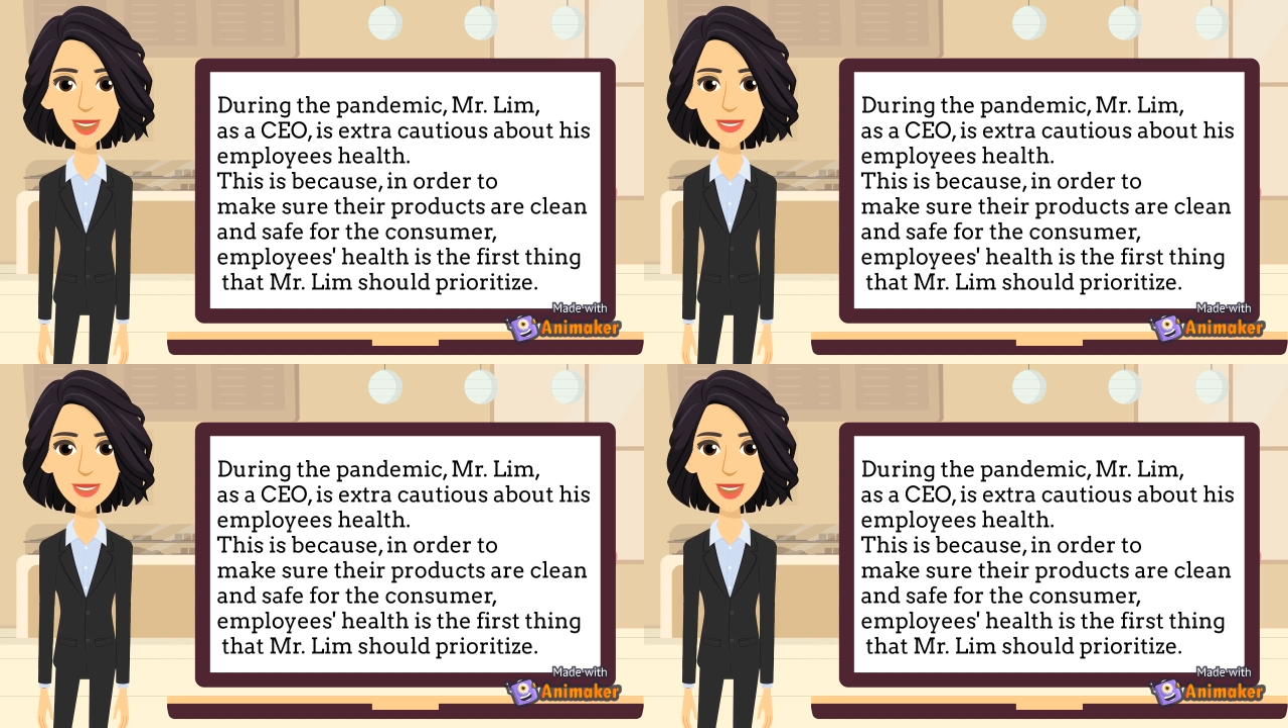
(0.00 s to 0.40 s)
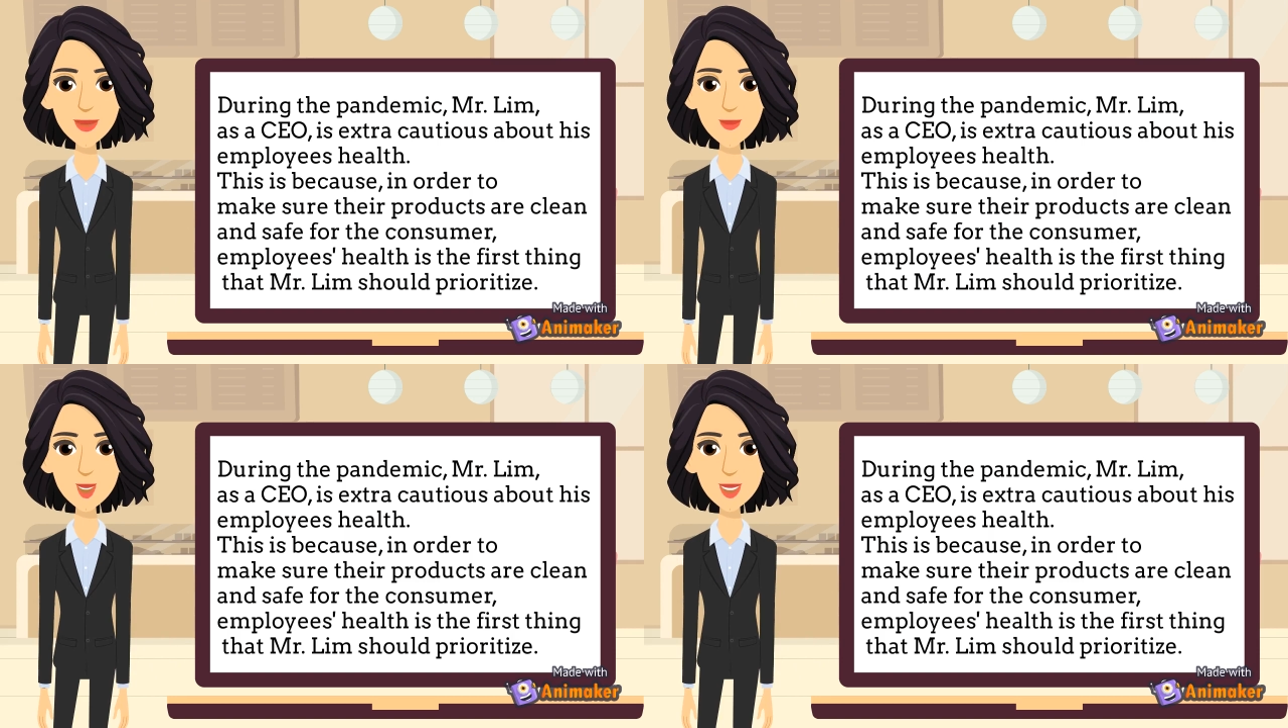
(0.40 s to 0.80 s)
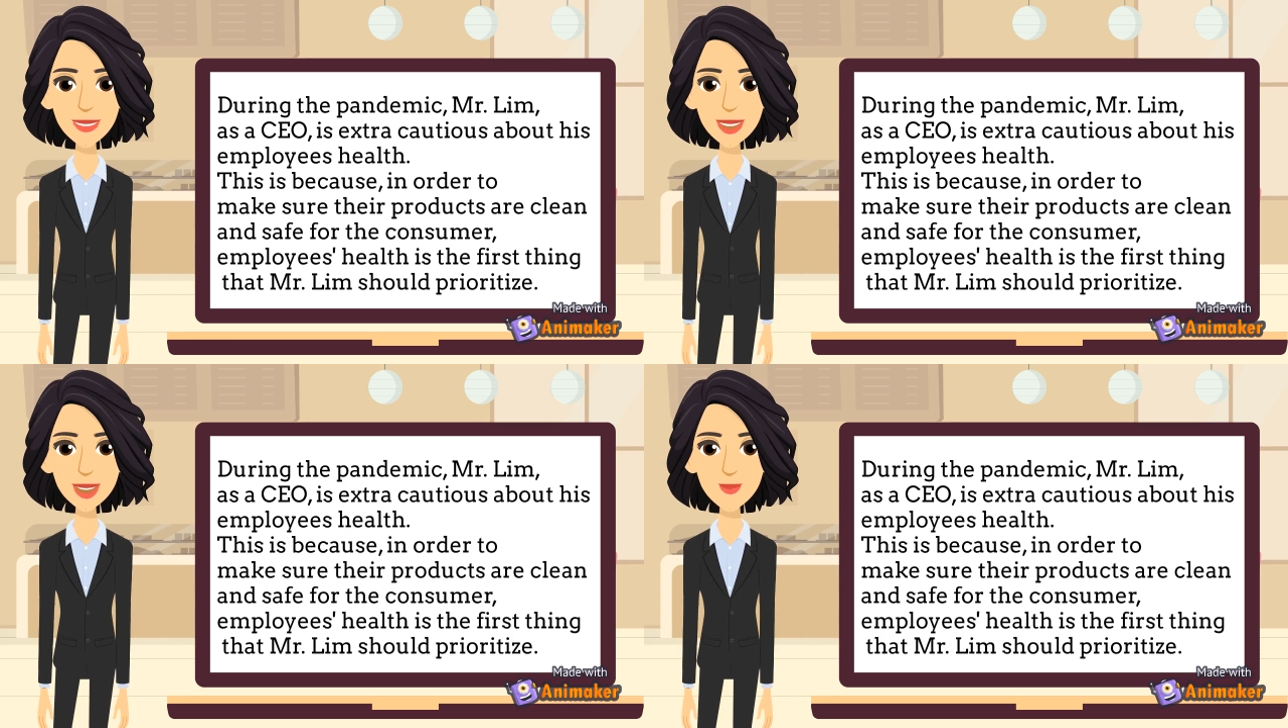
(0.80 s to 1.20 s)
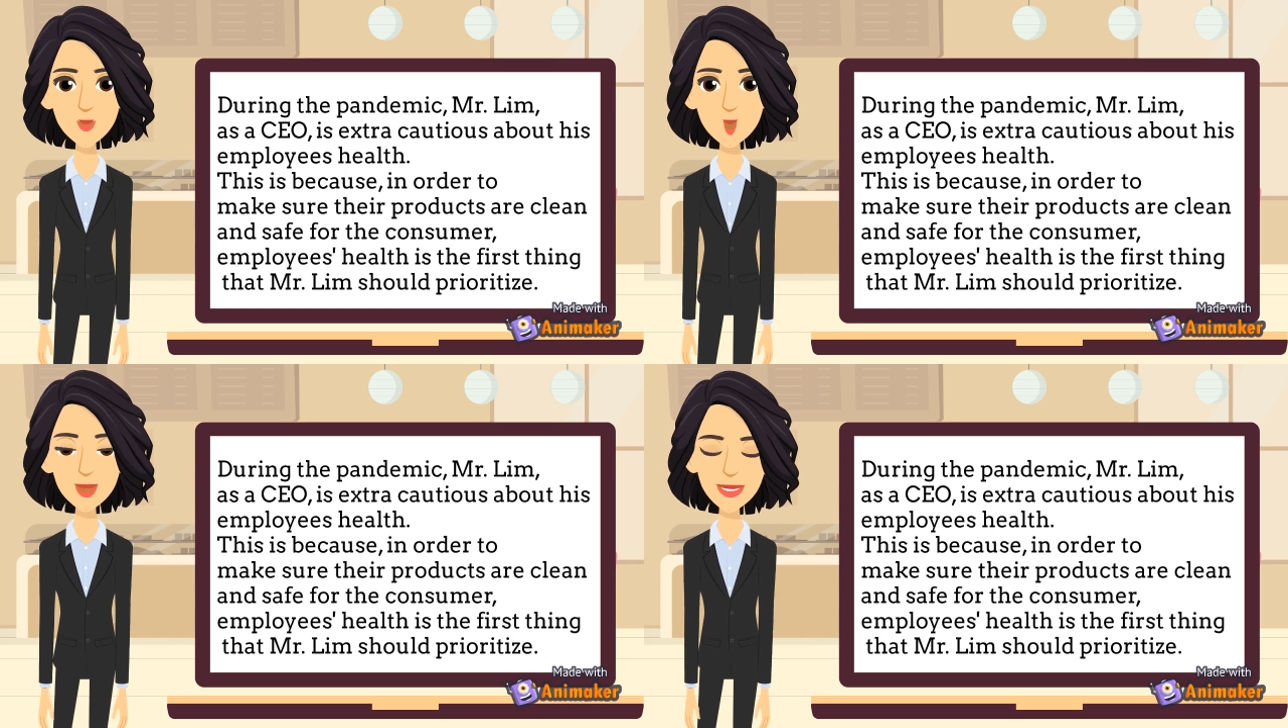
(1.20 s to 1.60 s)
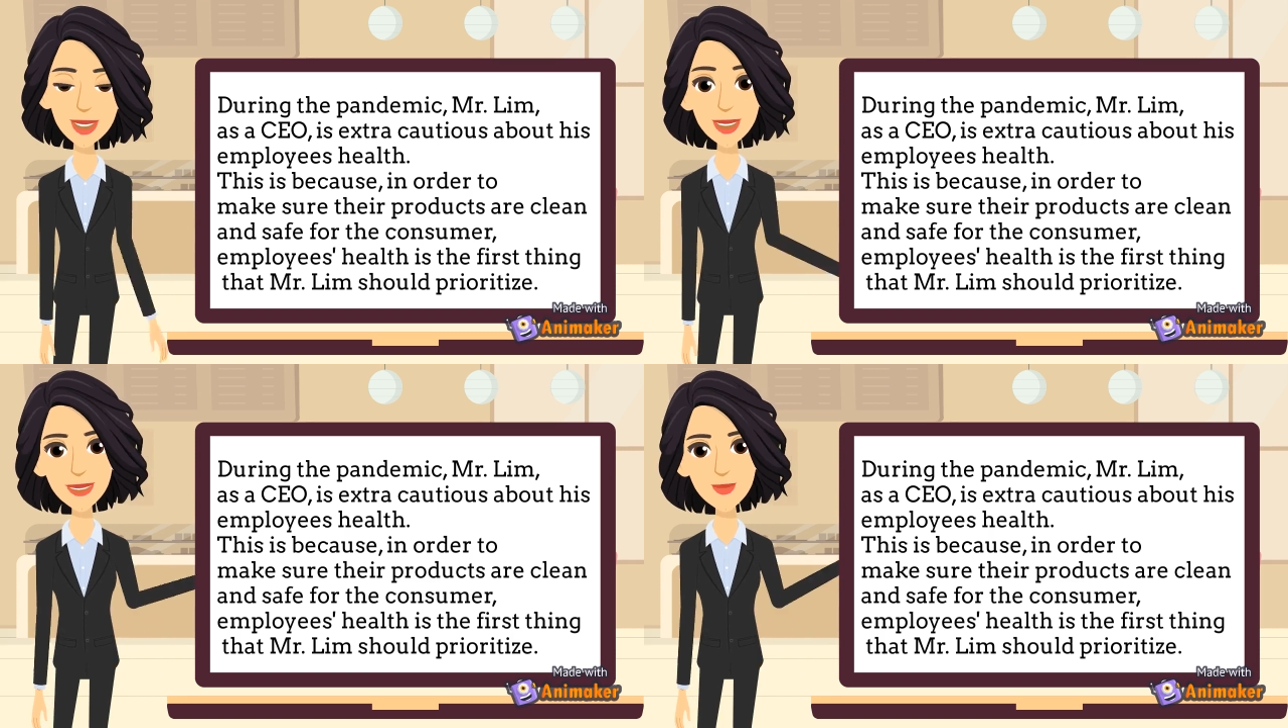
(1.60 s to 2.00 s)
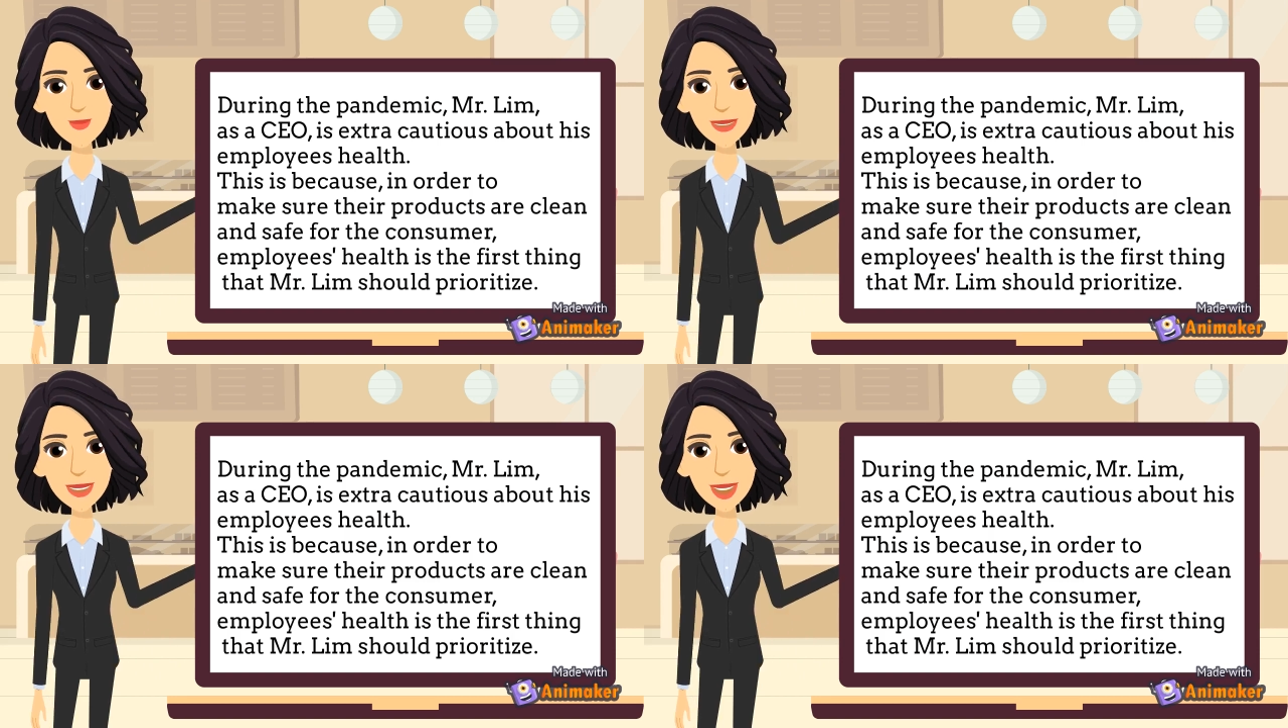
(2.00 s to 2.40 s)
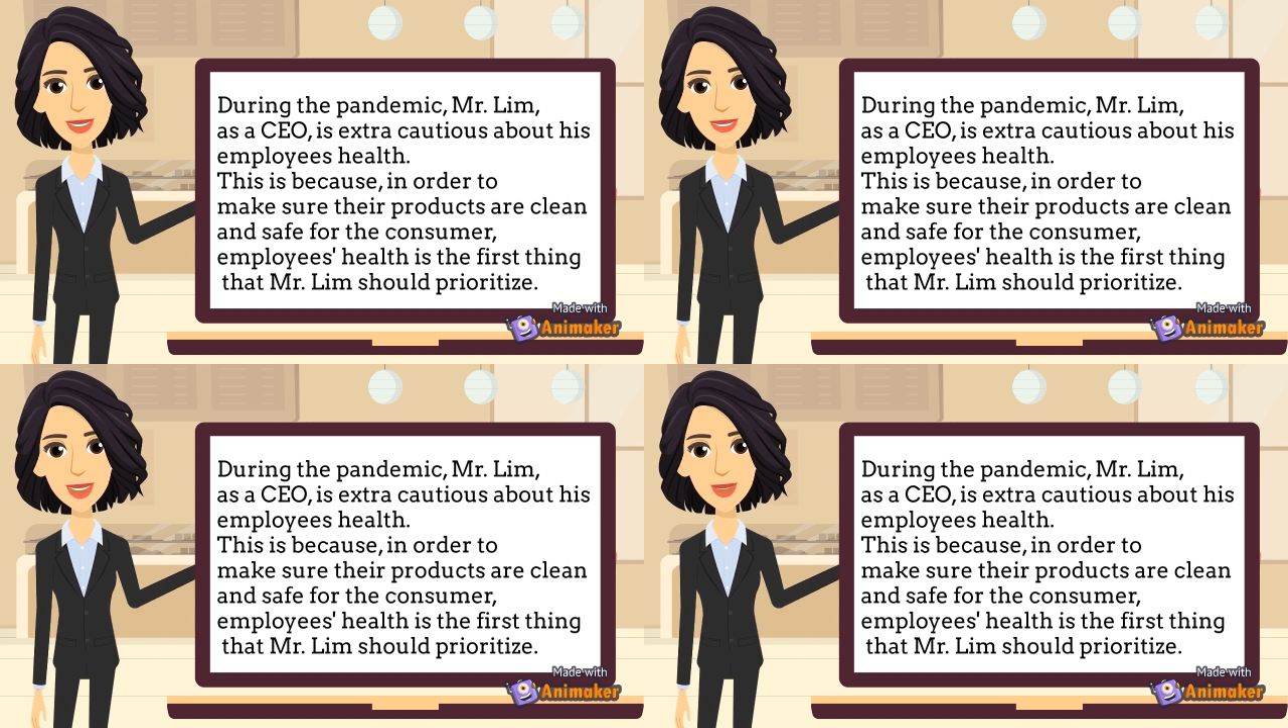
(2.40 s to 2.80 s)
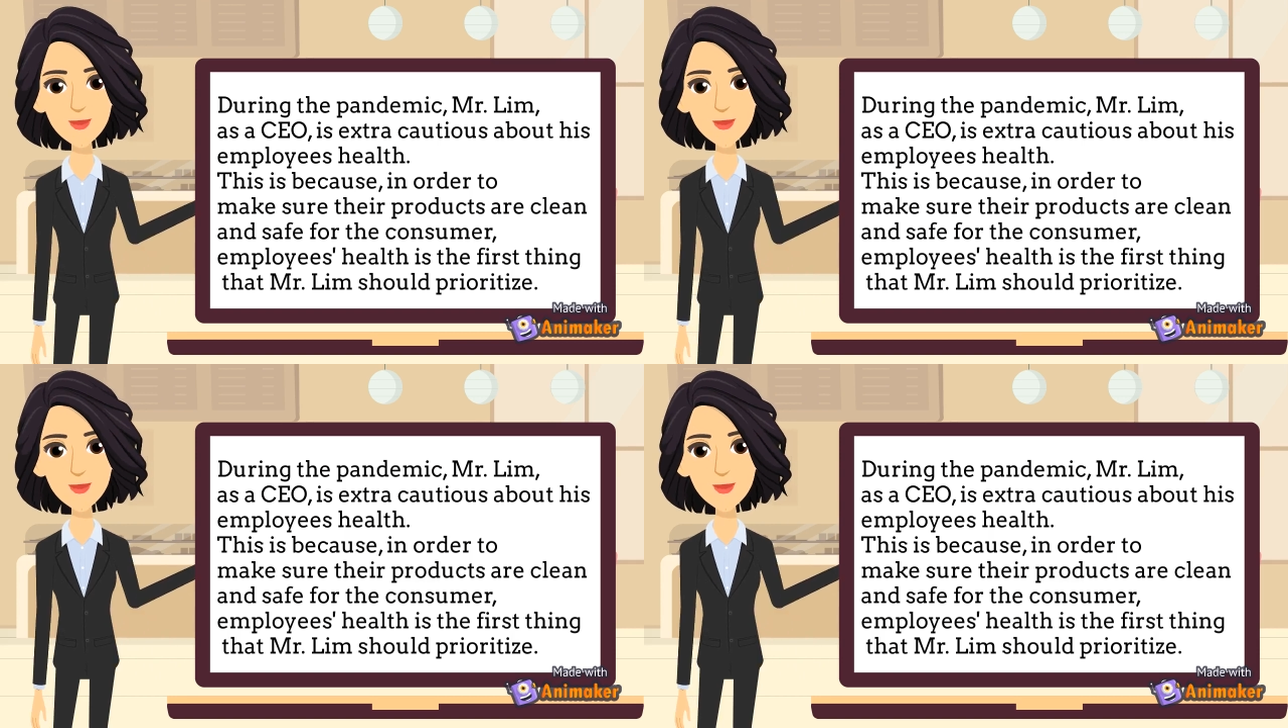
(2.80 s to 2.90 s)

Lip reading: is extra cautious about his employees' health.